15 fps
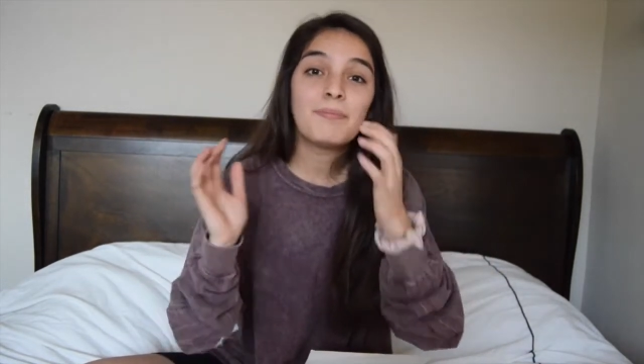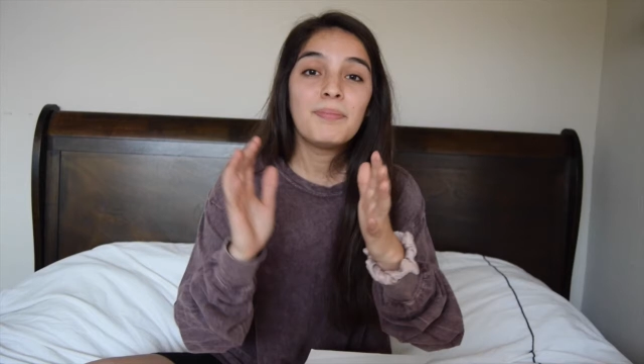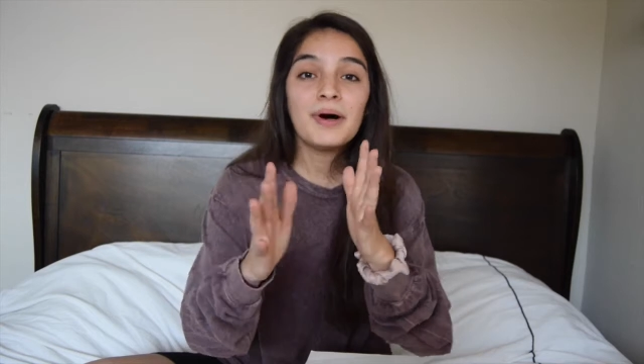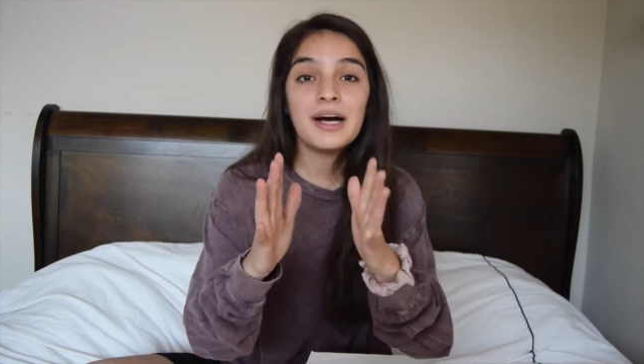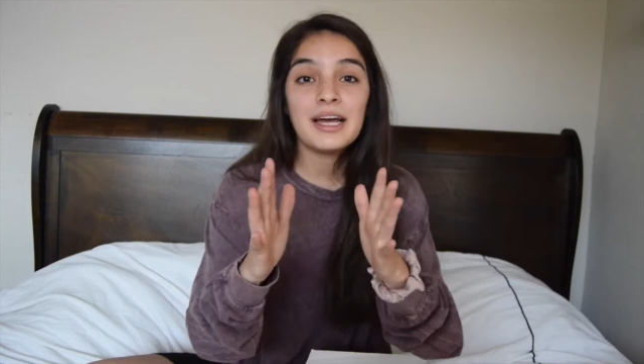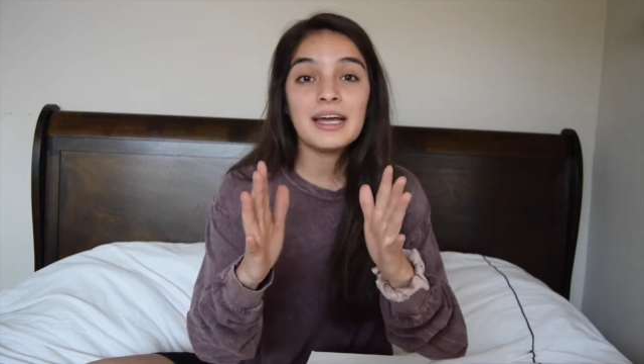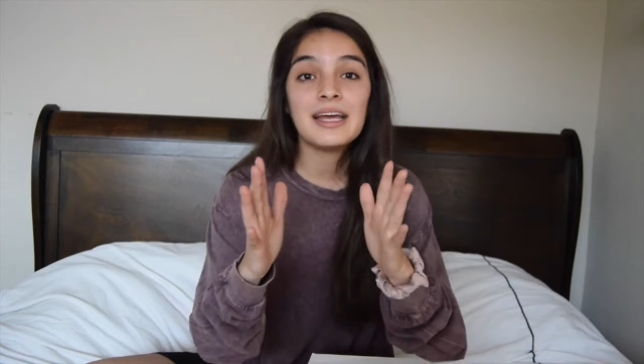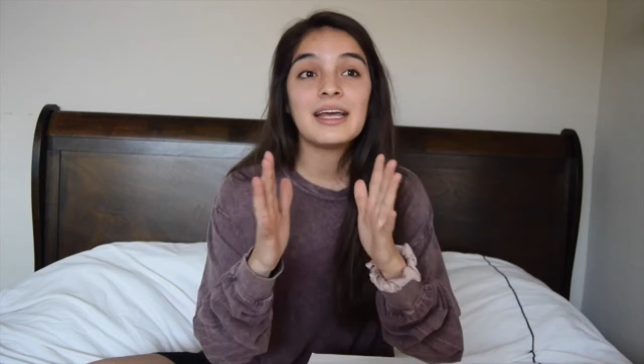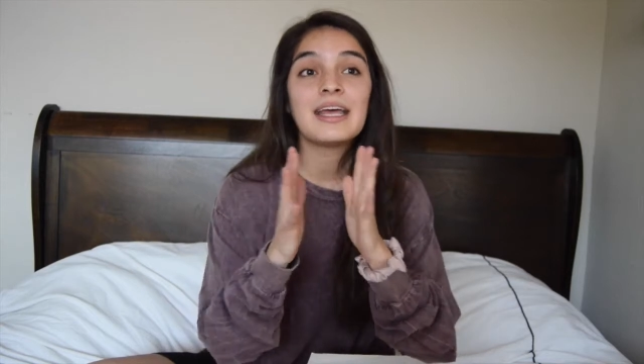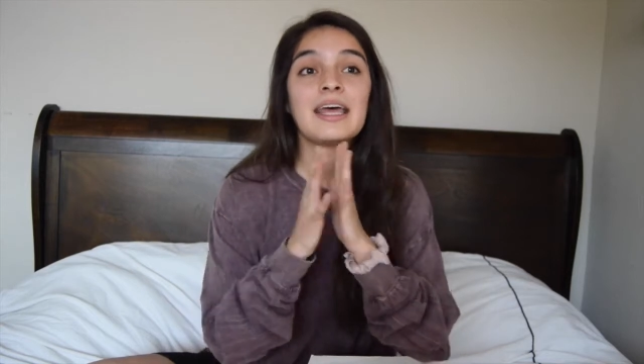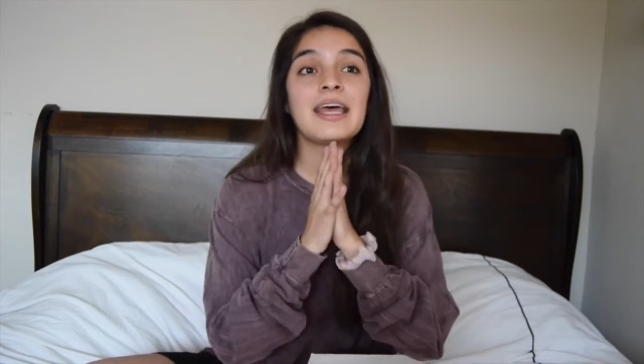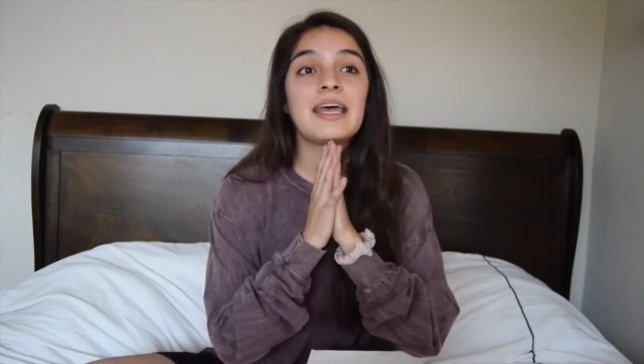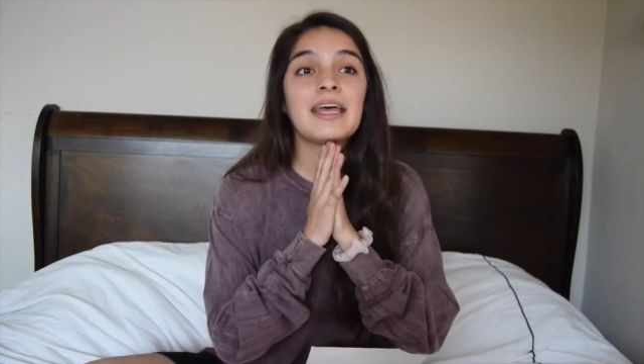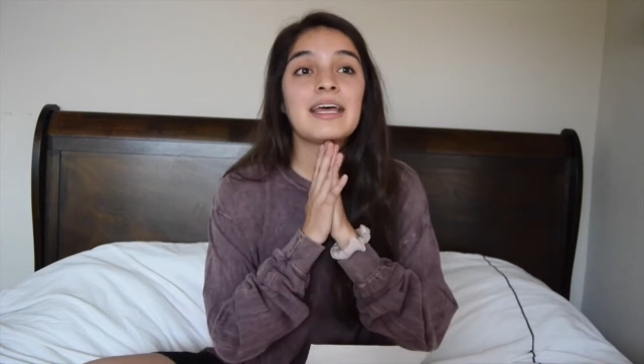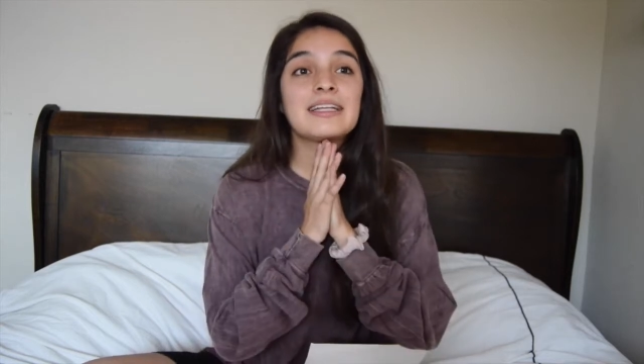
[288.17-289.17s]
But
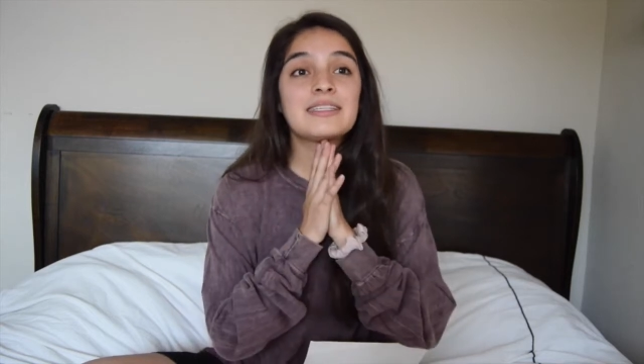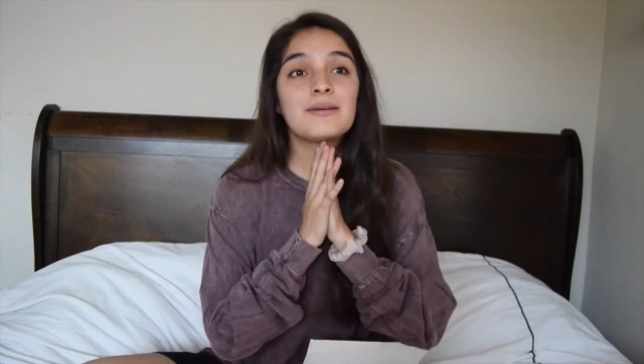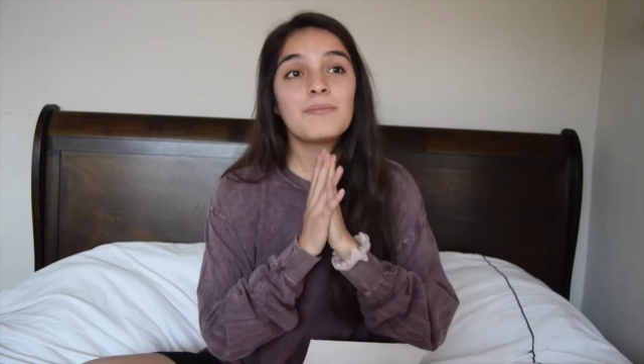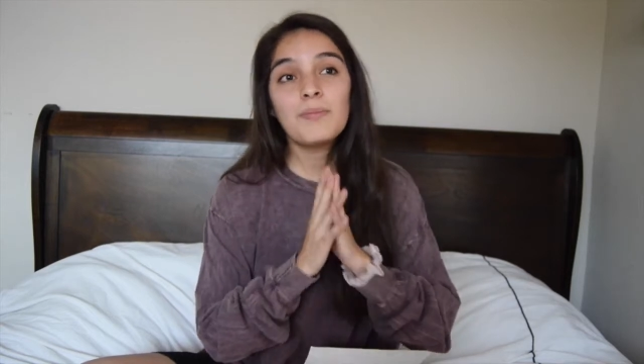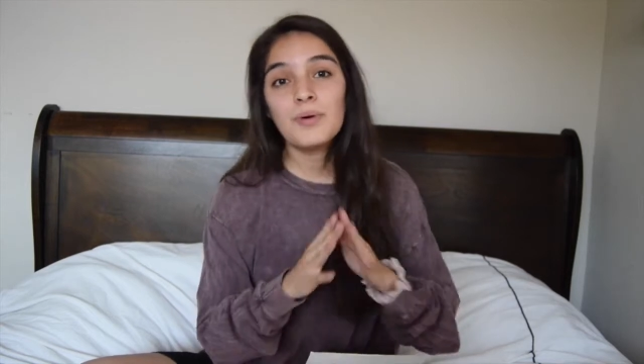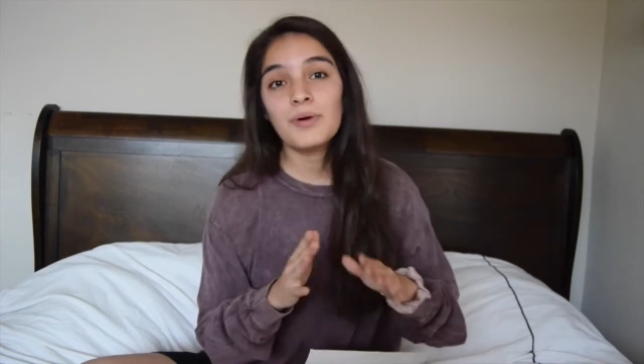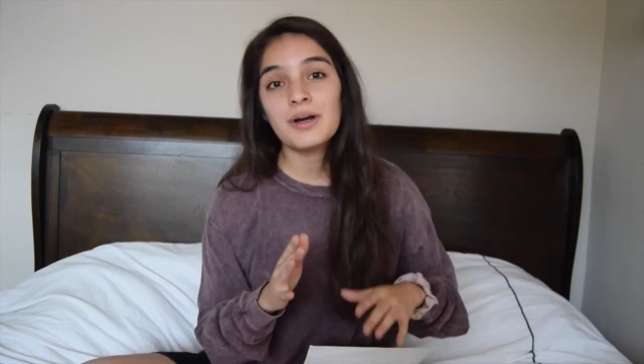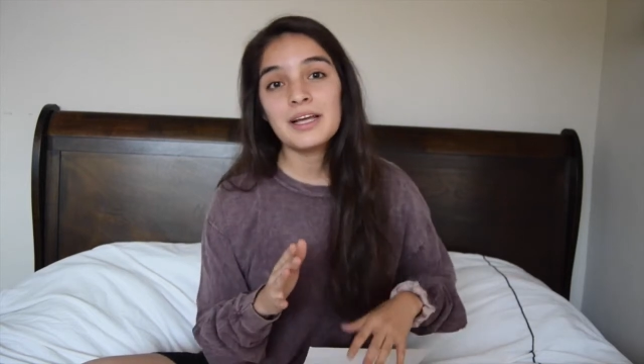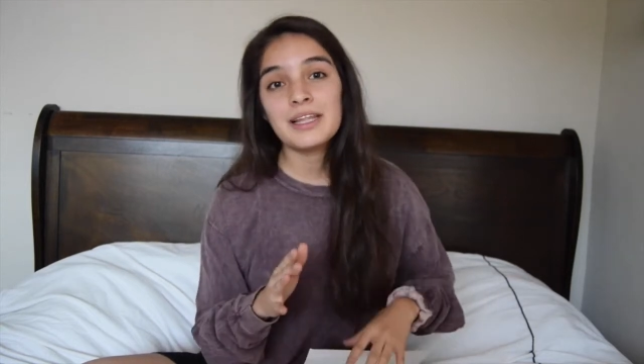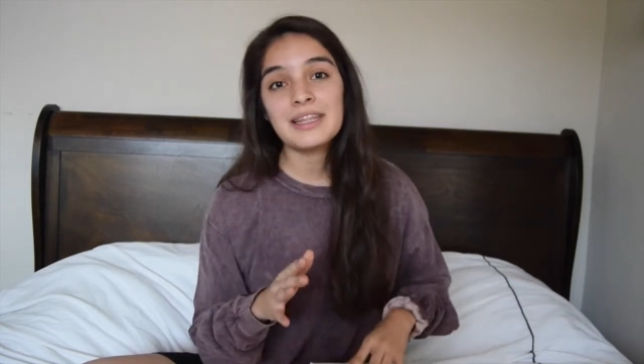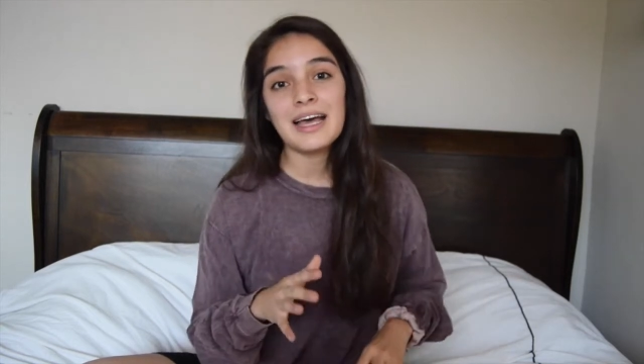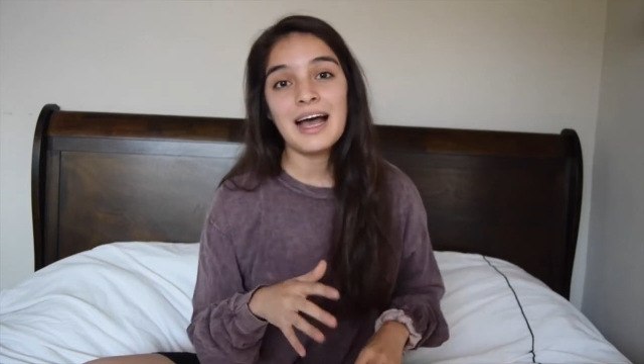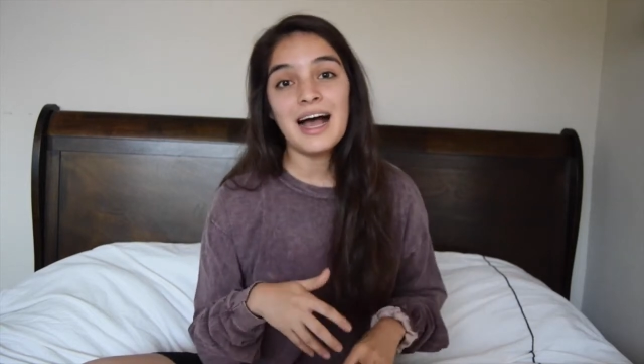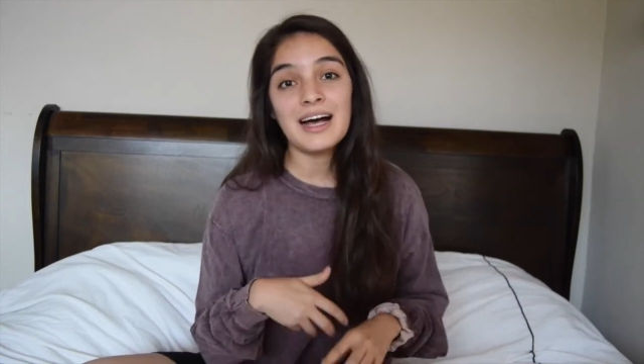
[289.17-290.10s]
it's important that